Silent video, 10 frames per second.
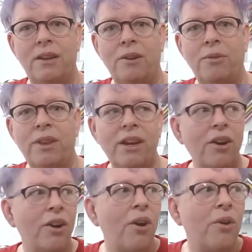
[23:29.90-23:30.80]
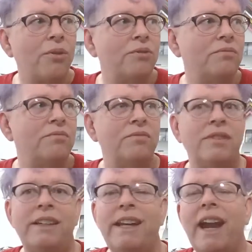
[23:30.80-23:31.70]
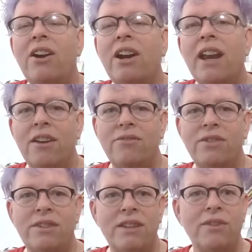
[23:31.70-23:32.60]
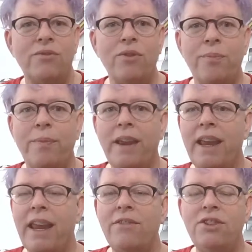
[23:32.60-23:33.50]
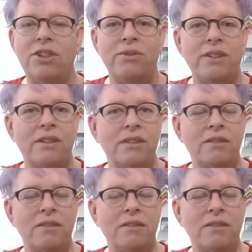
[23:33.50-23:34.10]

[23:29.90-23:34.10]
within our own narratives that have been given to us.